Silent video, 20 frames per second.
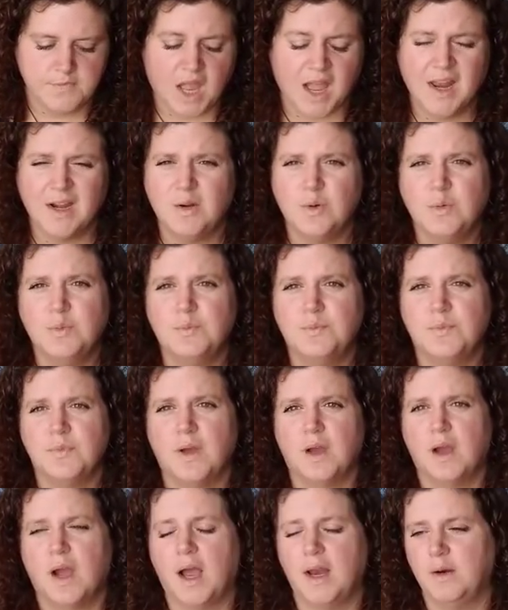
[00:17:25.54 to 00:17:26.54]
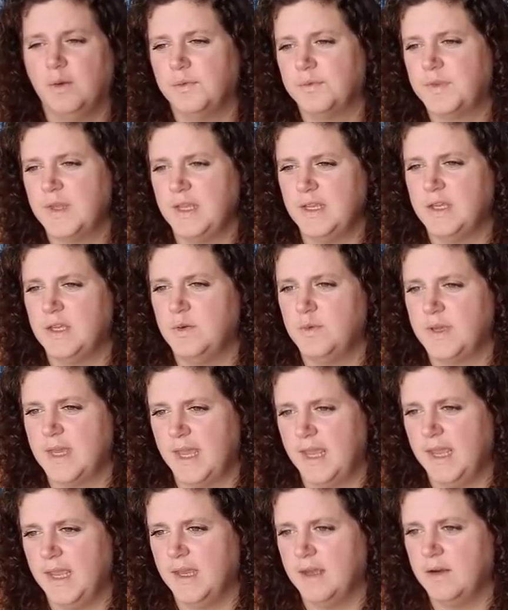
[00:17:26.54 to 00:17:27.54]
I don't think you
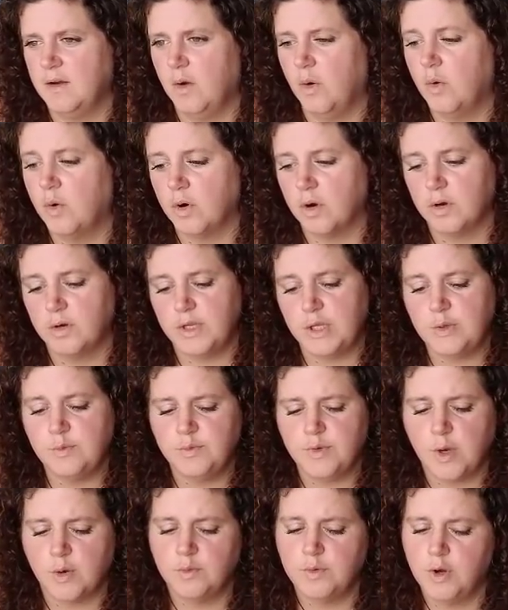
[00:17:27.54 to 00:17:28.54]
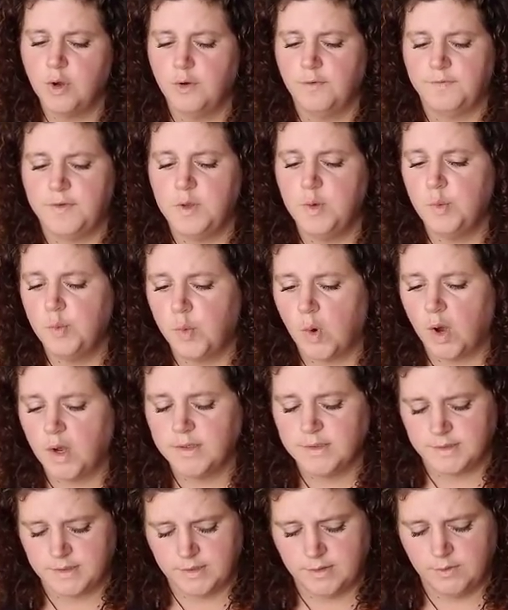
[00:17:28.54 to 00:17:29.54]
can, or you don't know if you
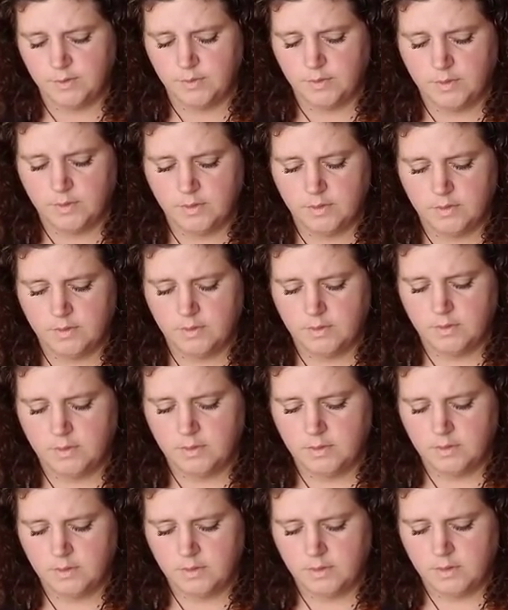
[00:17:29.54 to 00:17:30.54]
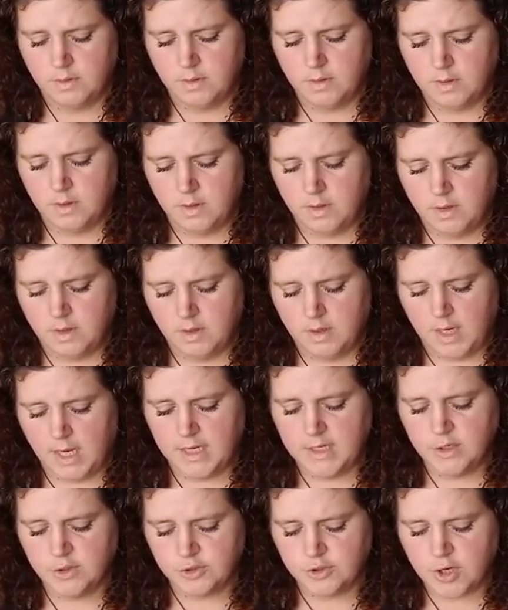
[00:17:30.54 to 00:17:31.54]
want to.
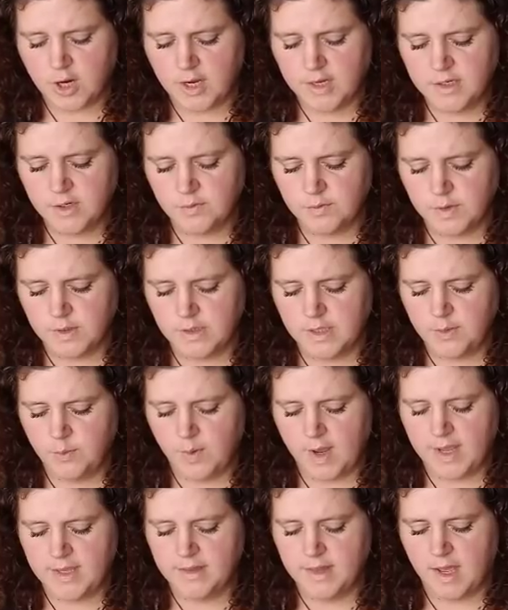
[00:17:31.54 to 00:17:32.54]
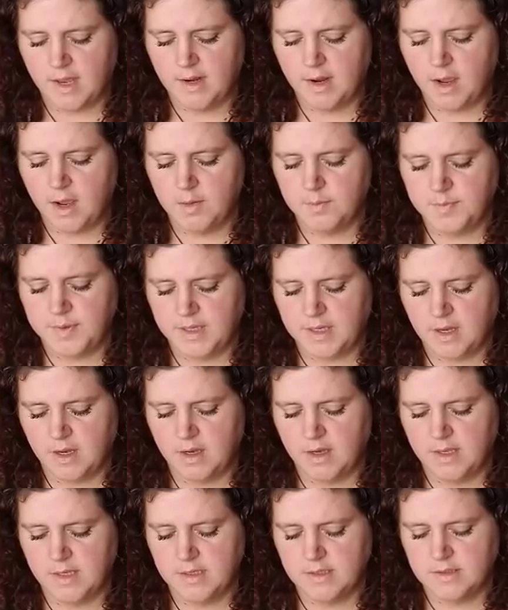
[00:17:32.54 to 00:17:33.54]
And you're trying to really weigh that up,
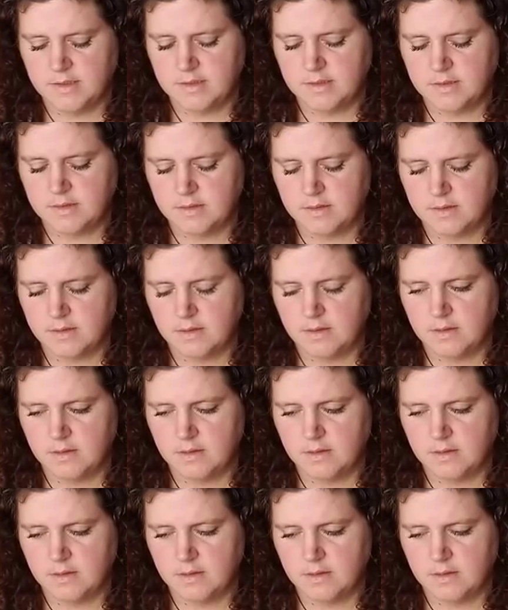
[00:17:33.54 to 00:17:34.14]
because